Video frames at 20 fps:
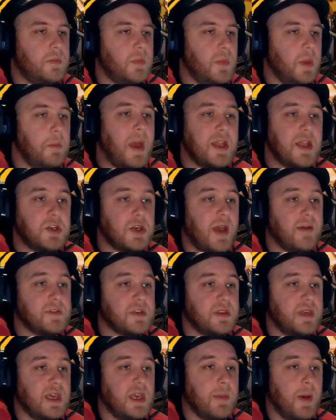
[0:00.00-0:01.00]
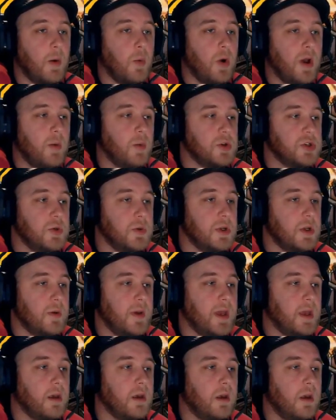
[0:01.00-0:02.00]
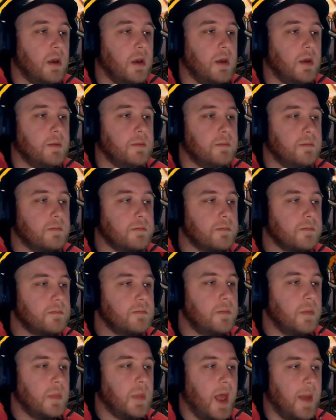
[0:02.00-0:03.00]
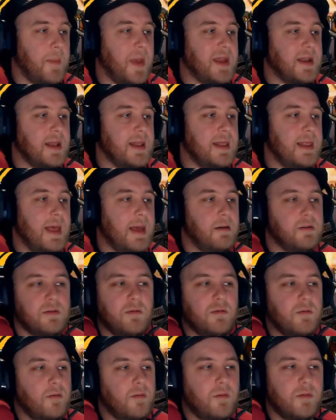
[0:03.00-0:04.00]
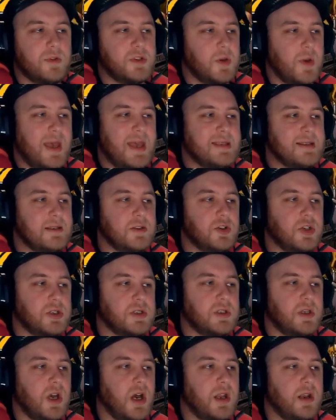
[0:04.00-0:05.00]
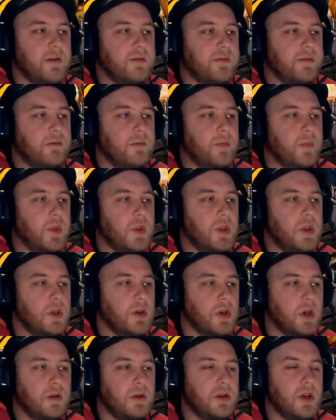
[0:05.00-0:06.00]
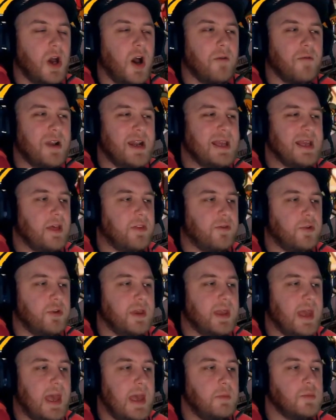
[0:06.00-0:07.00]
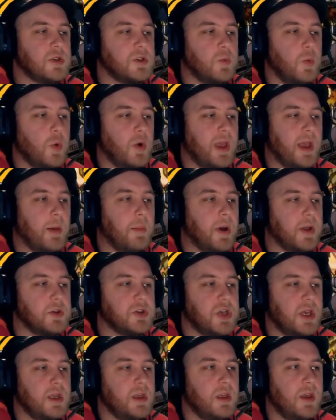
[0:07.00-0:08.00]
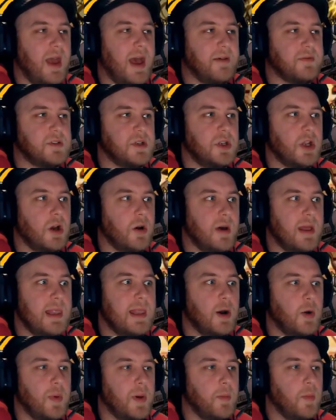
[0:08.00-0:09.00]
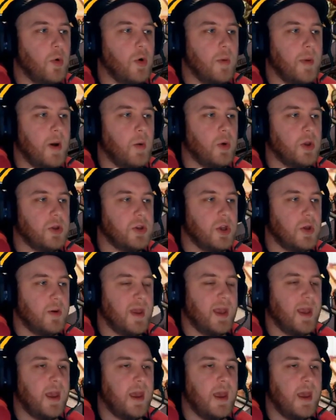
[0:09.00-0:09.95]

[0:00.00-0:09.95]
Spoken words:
made you have to think about what it was you were doing. Like, made it... so it isn't just kind of... You can't really get through the game just walking and punching. You have to know a little bit more about what you're doing.